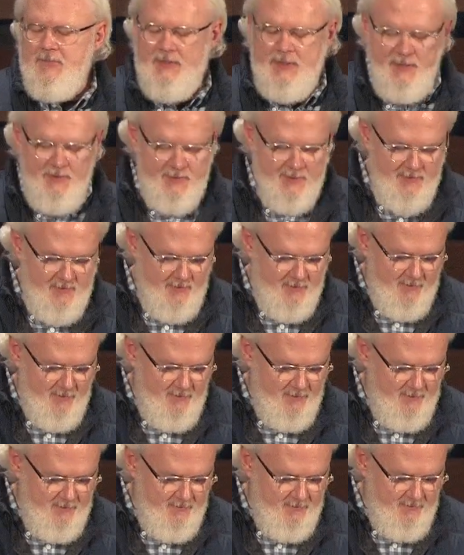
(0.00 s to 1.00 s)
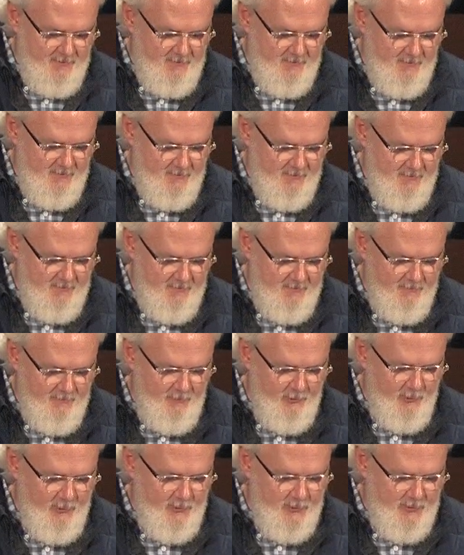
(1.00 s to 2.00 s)
There's a
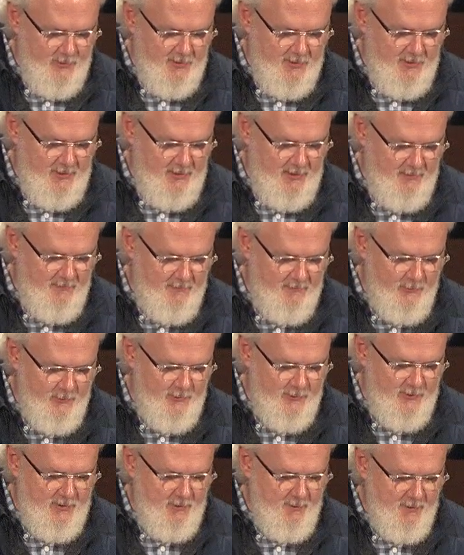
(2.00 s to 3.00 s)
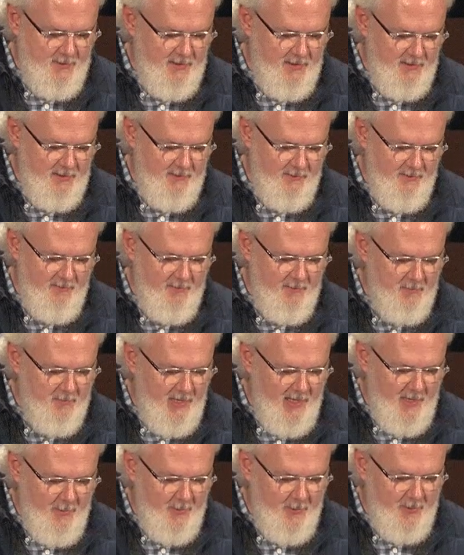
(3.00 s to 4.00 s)
verse in 1 Timothy in the Living
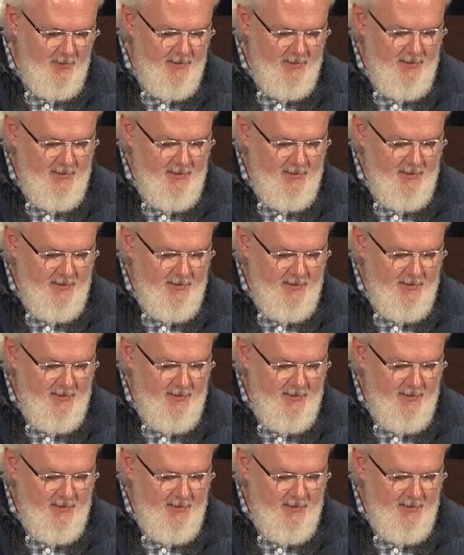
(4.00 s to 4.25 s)
Bible.